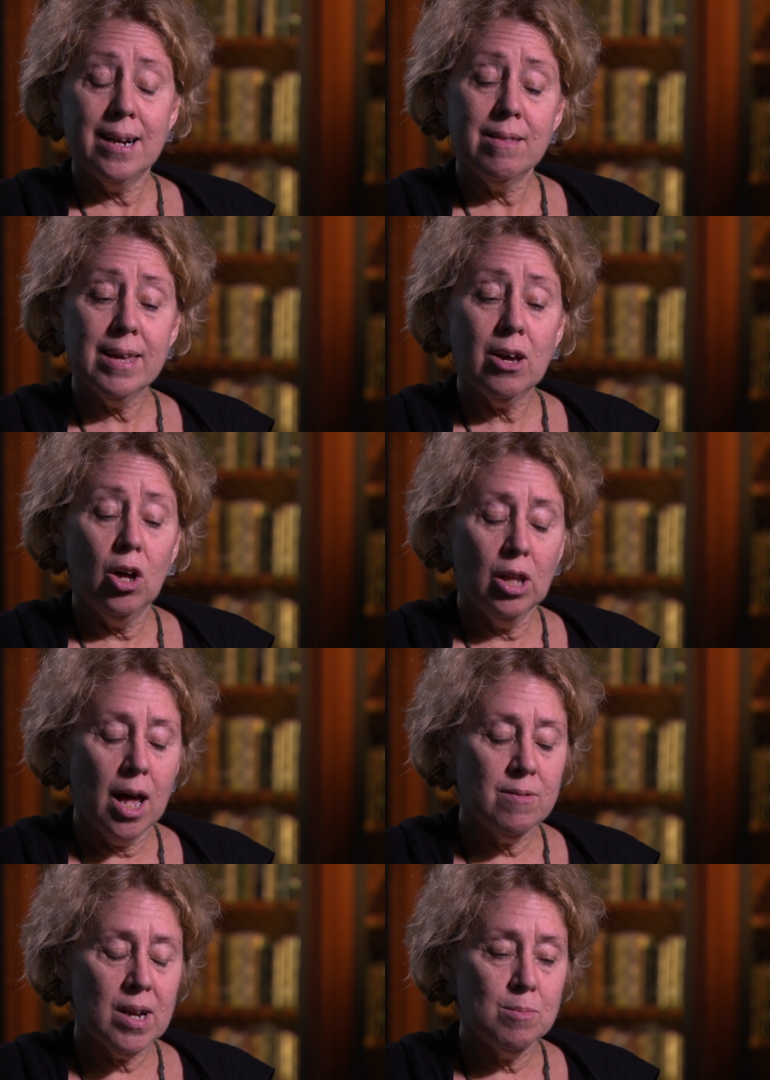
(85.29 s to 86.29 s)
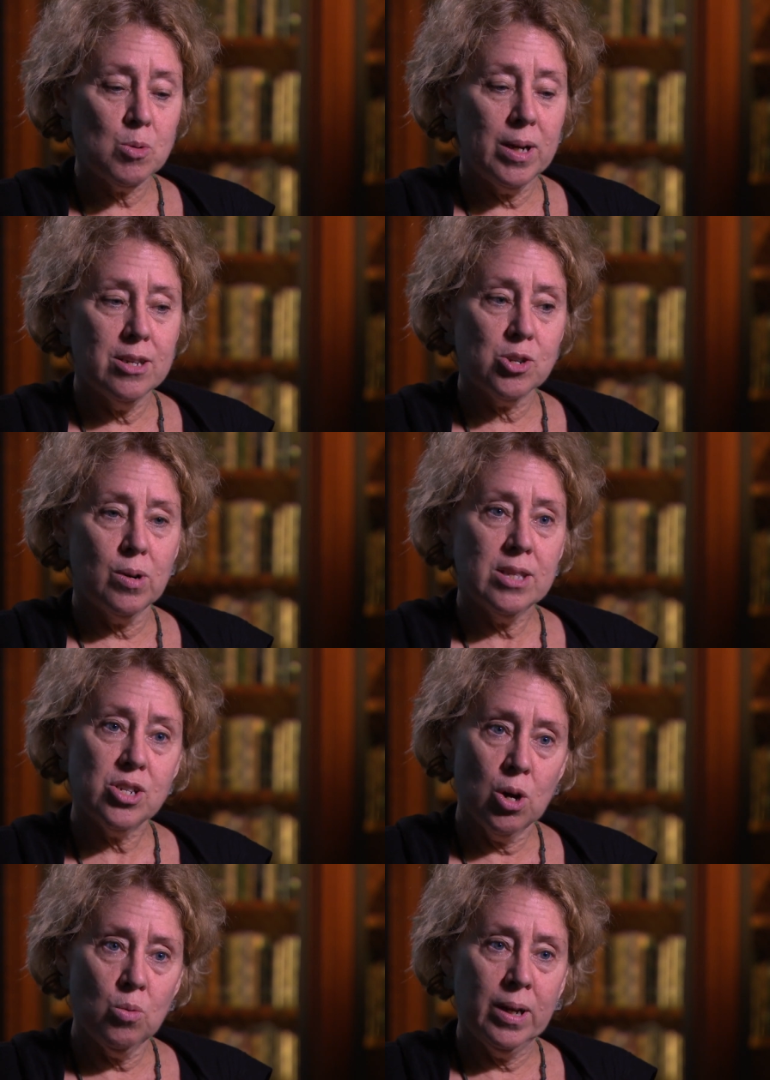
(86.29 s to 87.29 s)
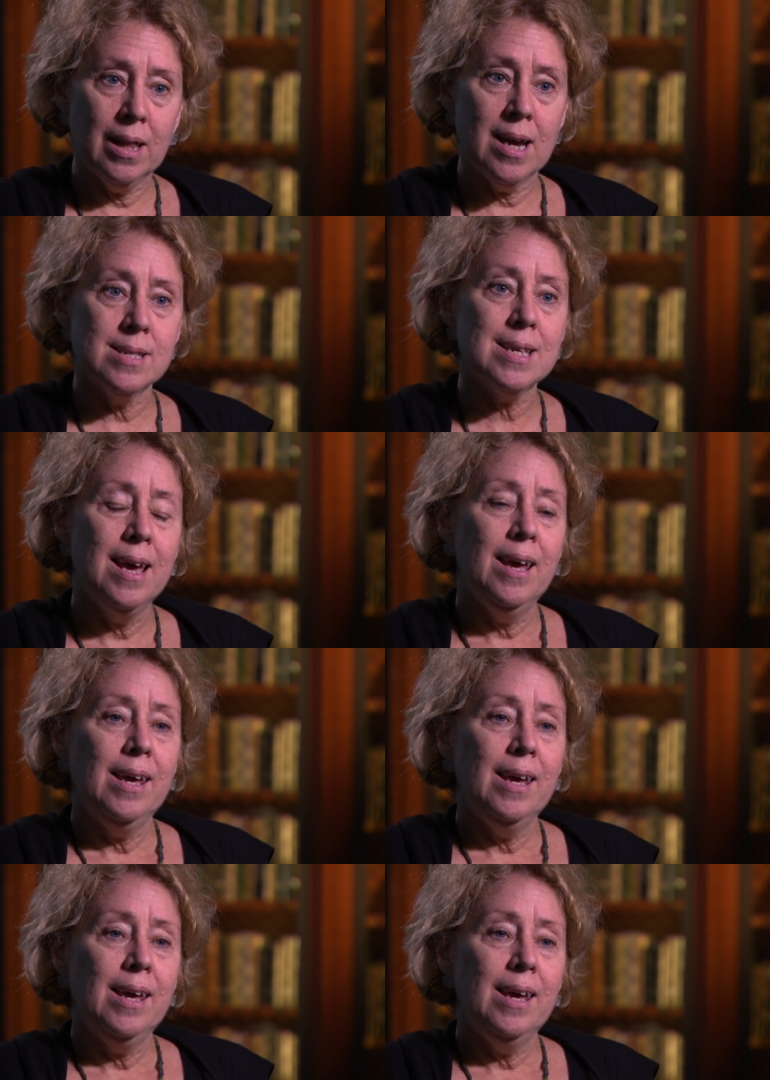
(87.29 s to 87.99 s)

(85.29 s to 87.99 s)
and I think a lot of times what historians don't realize